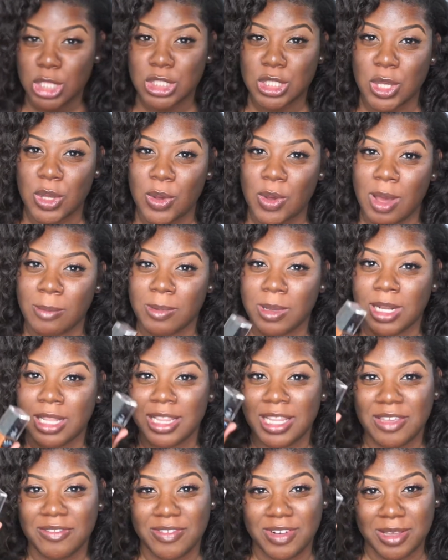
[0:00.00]
so I'm gonna
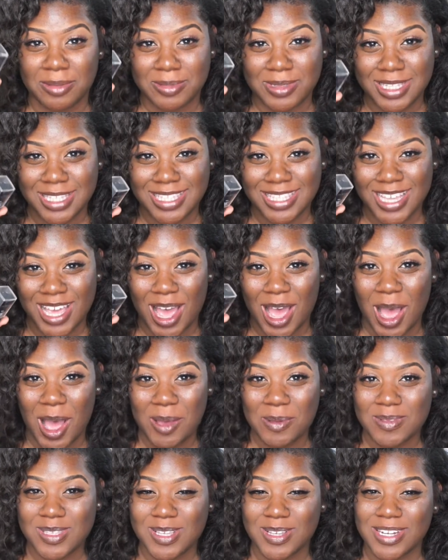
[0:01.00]
leave it up the
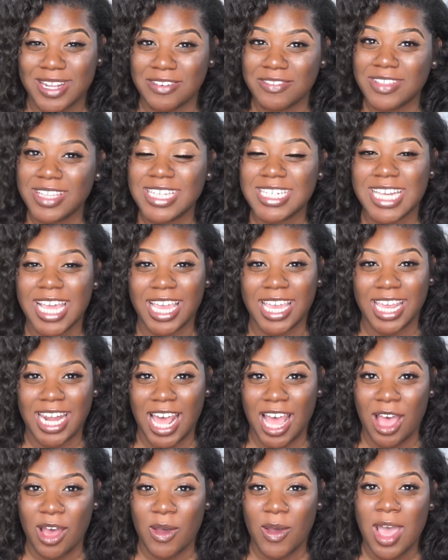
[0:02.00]
top. So definitely check it
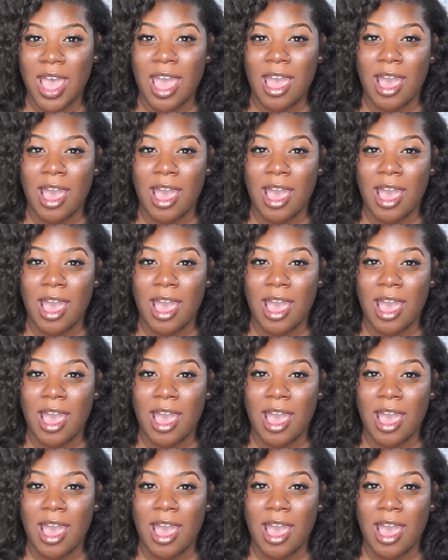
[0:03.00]
out.